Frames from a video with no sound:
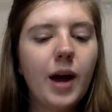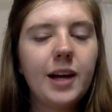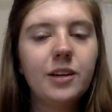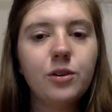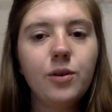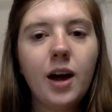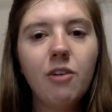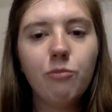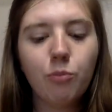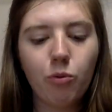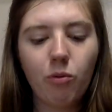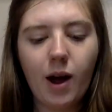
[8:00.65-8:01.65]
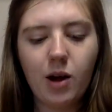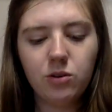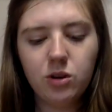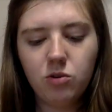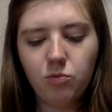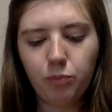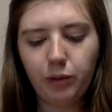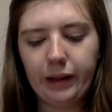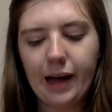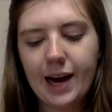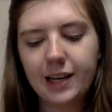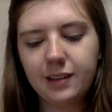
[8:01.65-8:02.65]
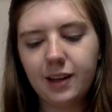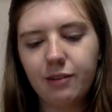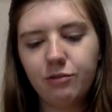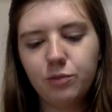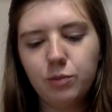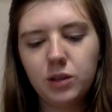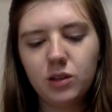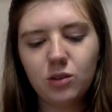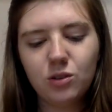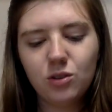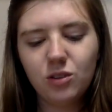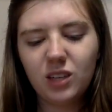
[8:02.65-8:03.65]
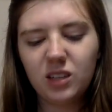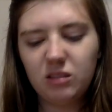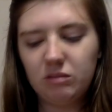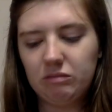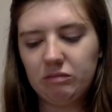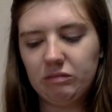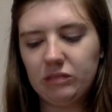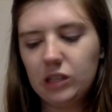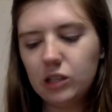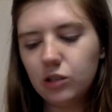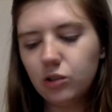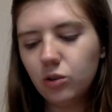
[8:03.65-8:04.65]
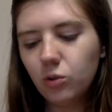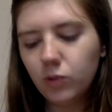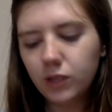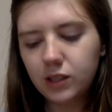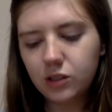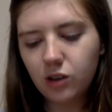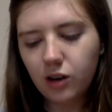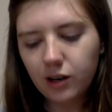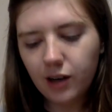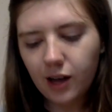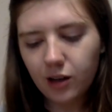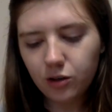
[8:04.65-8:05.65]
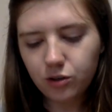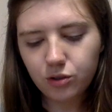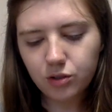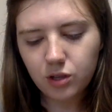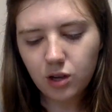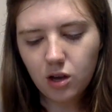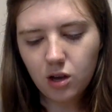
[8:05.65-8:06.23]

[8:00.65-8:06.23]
I do have brown and black left, but those are really dark colors.